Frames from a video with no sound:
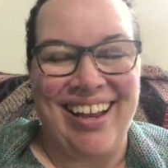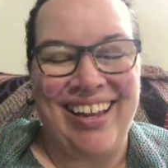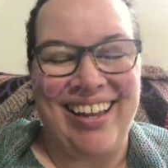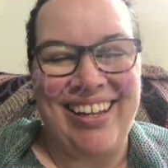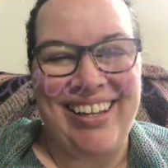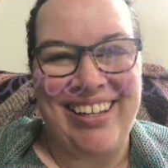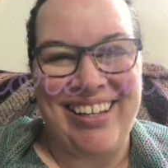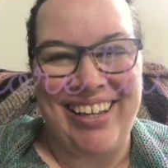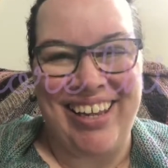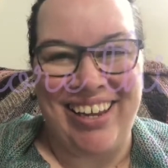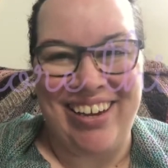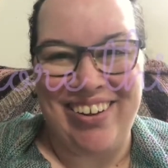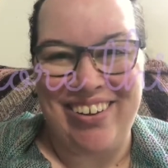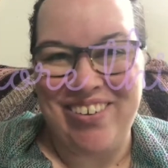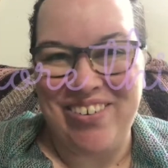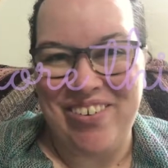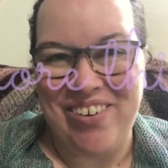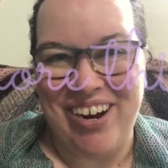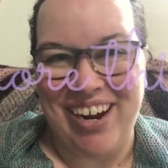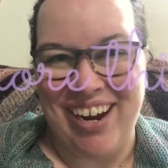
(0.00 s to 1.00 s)

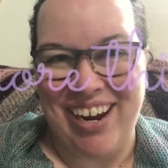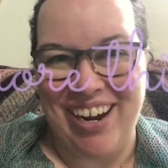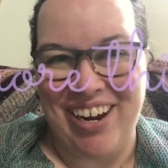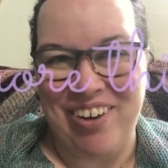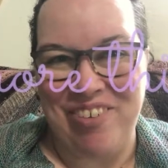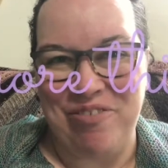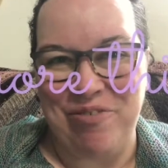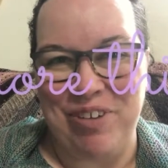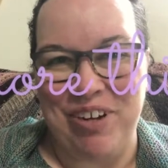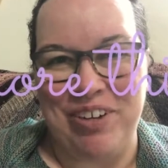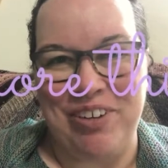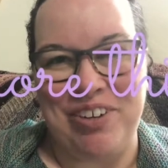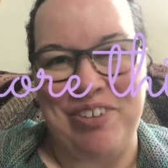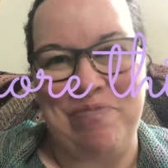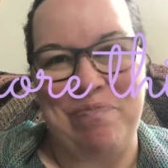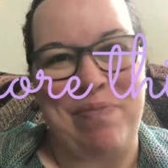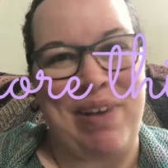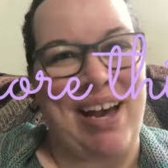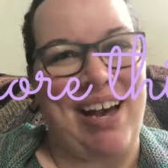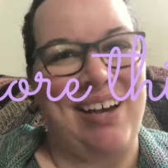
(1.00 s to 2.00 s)
Hello and
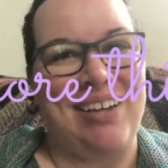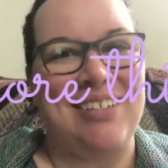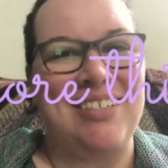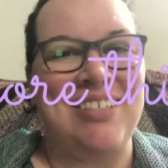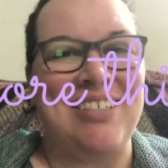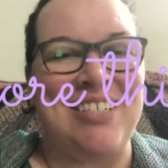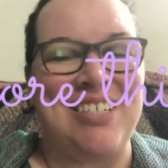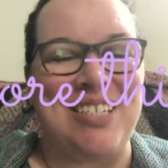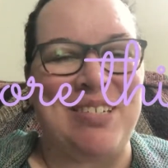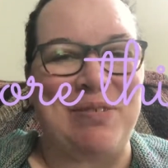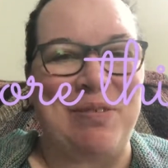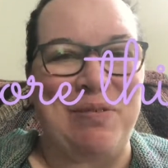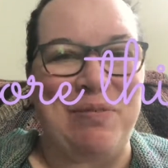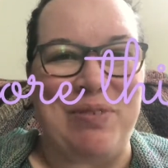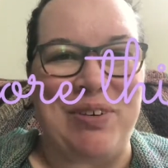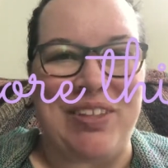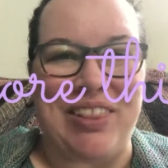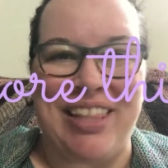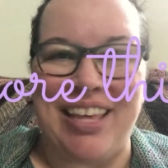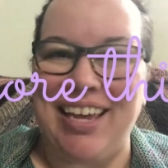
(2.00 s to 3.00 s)
welcome back to Just One
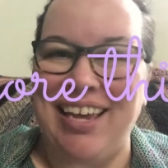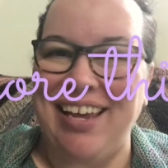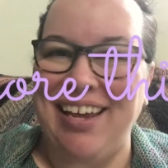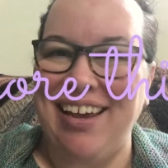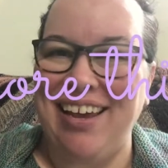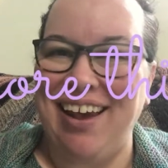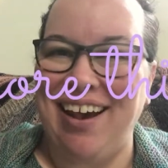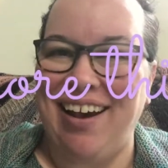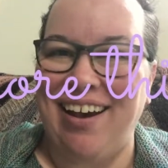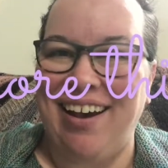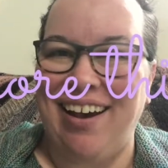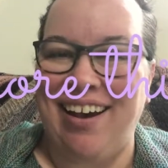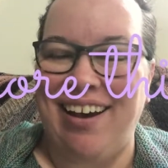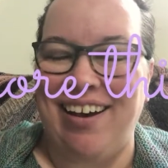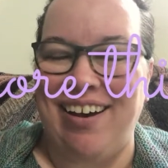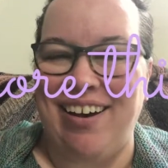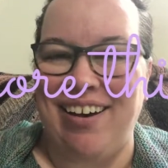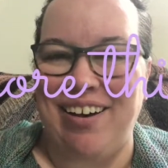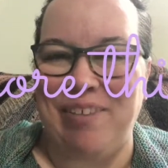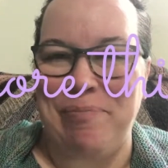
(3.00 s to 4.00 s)
More Thing,
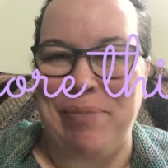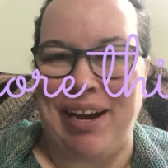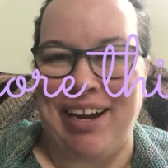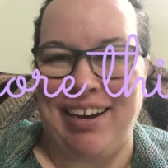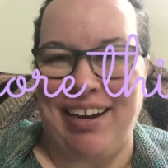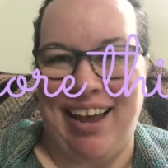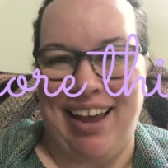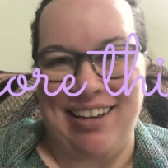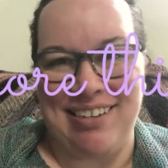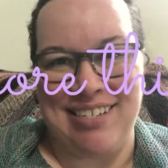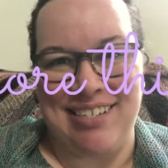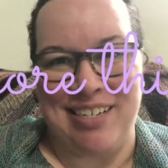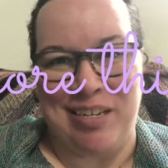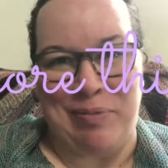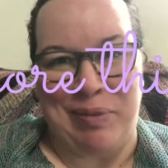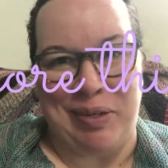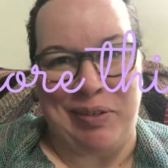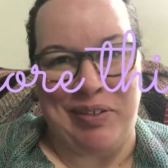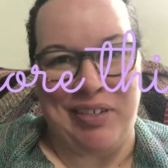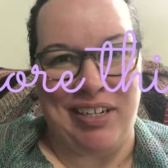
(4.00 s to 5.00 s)
a podcast
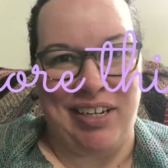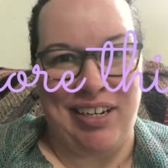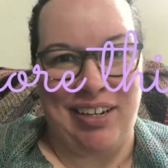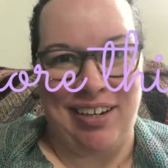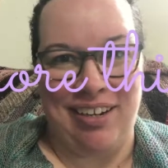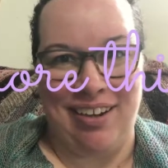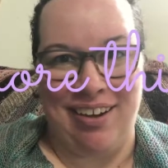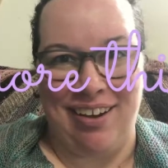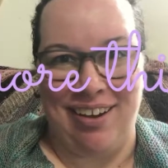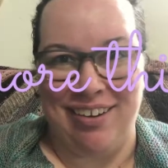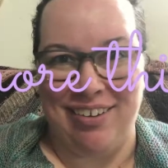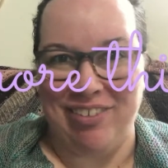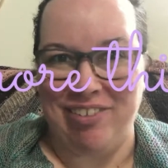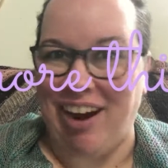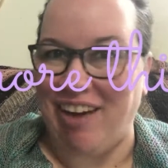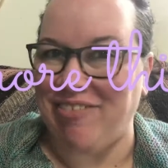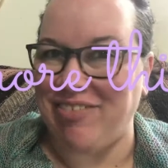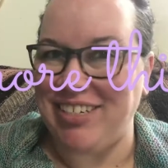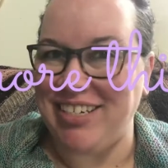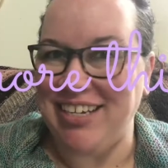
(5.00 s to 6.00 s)
about knitting and
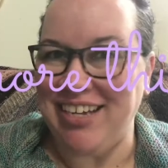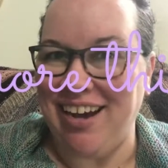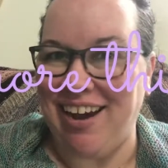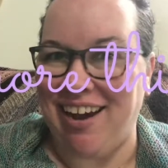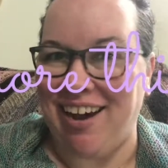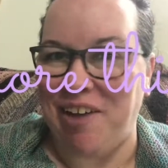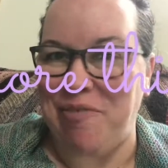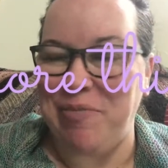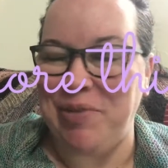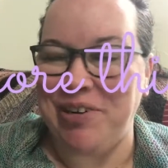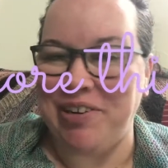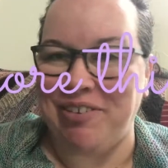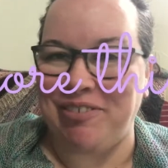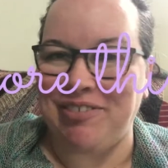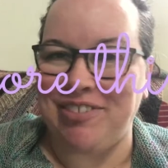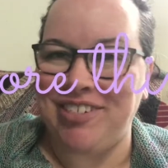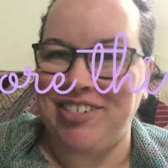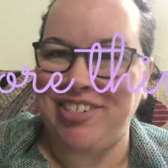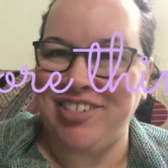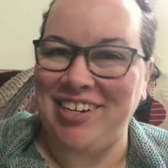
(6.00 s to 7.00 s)
crafting. I'm your
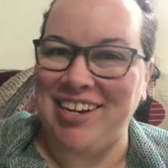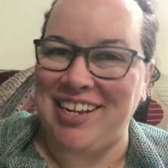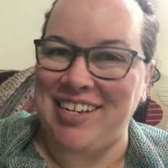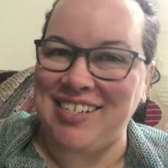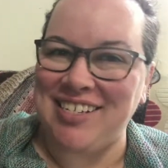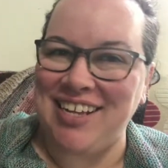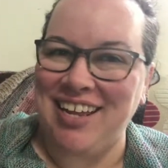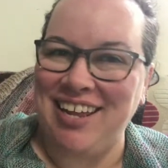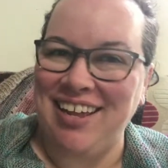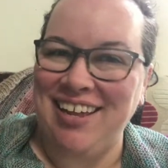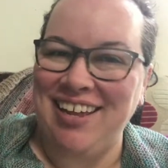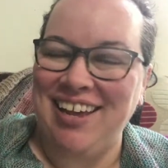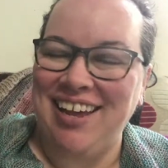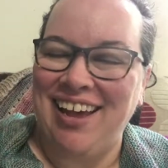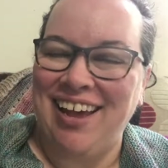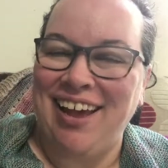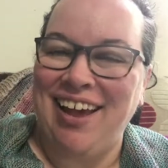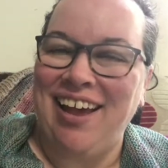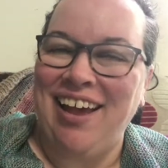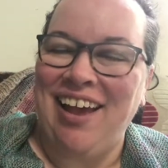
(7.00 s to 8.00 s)
host, Janessa,
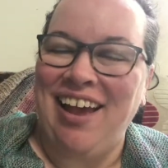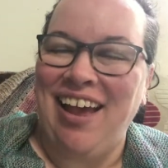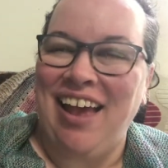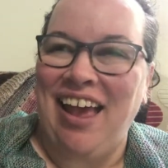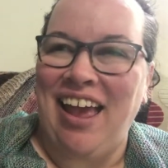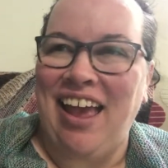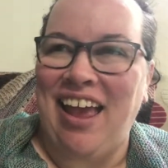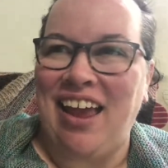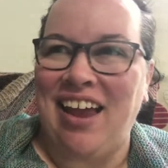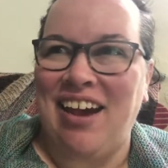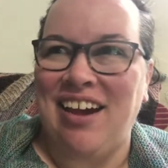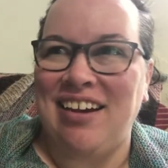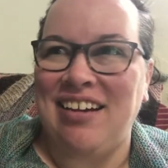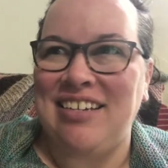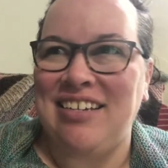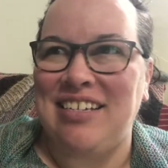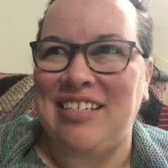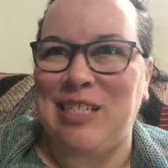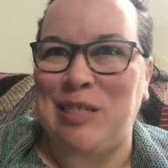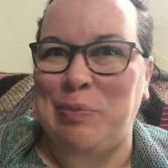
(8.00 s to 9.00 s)

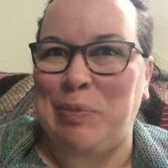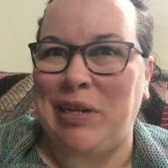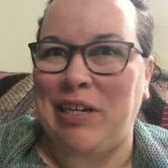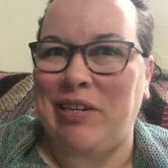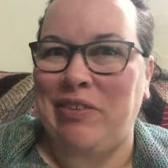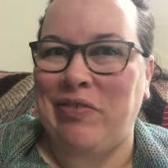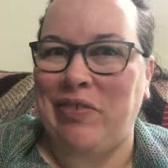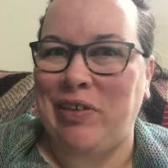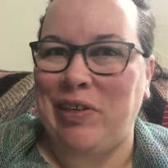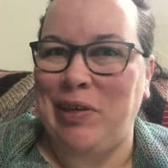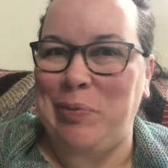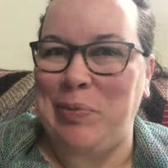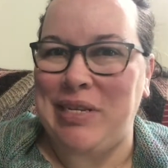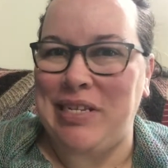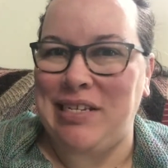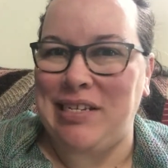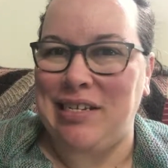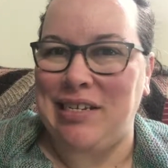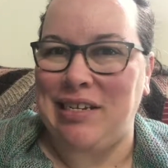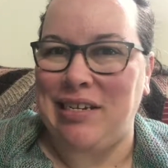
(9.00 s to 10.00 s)
and it's been a very
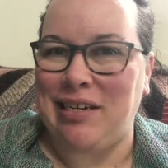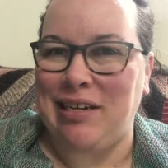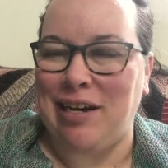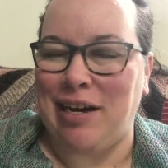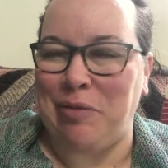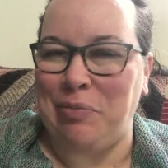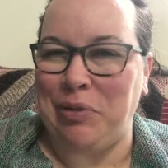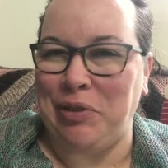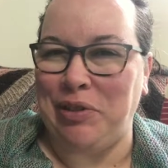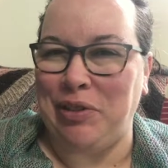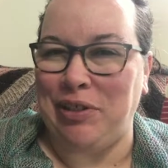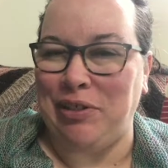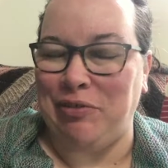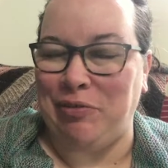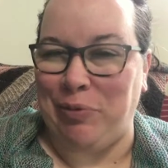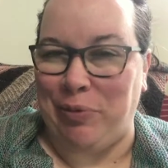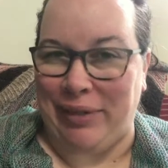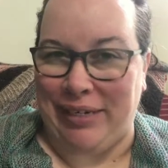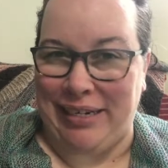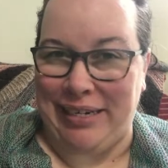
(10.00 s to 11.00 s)
busy couple
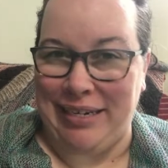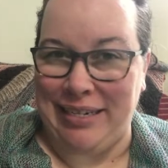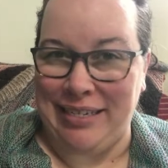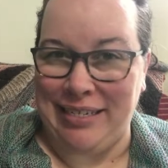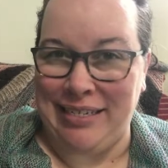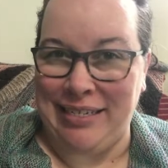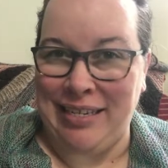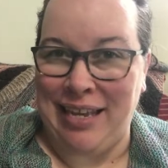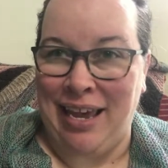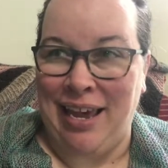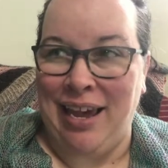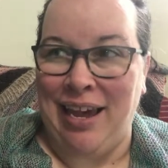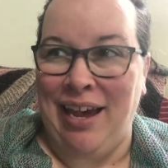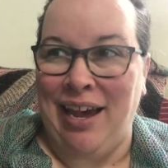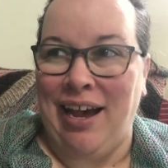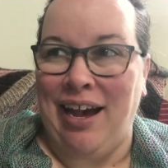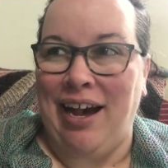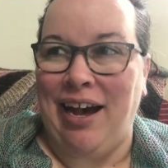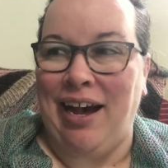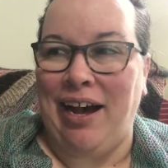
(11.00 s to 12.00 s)
of weeks.
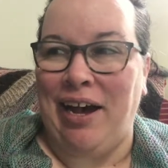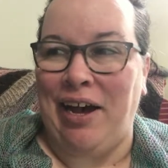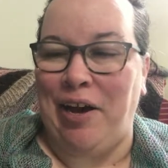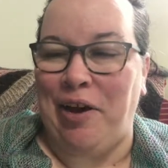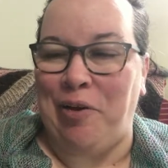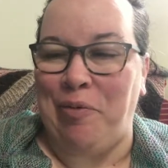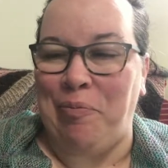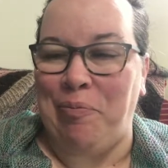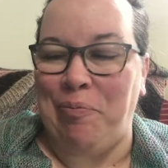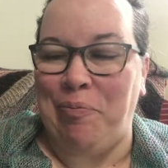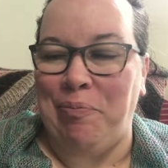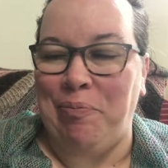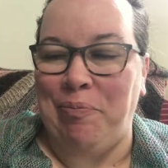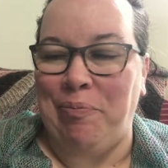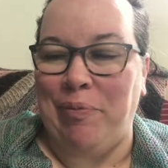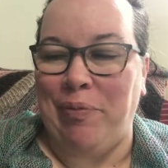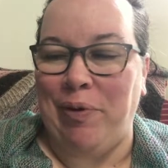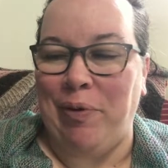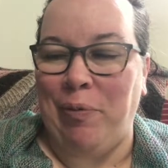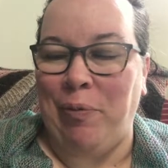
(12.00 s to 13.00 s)

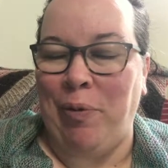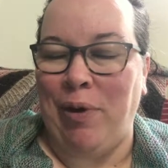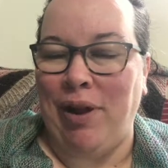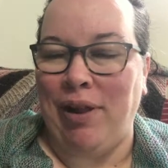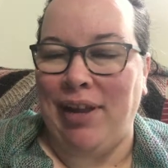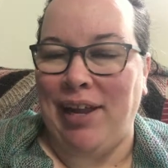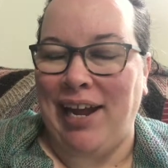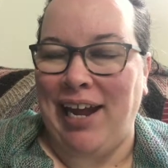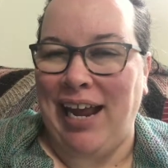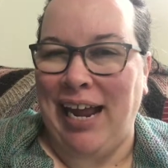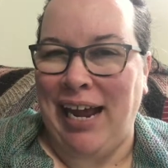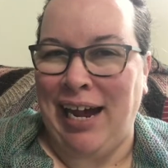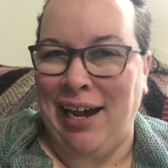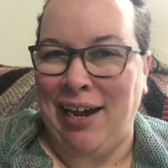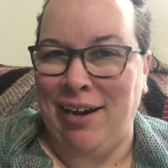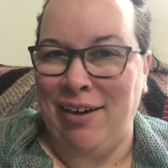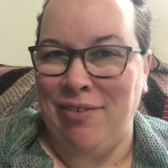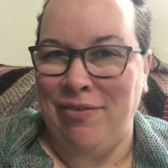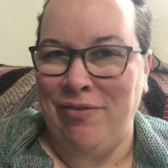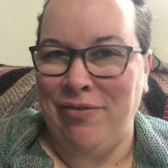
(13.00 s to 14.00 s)
While I
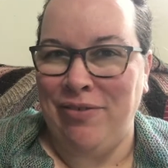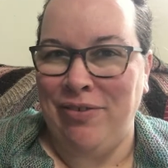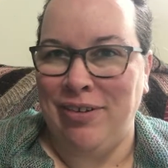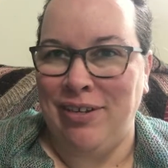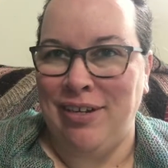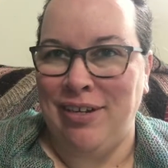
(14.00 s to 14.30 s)
have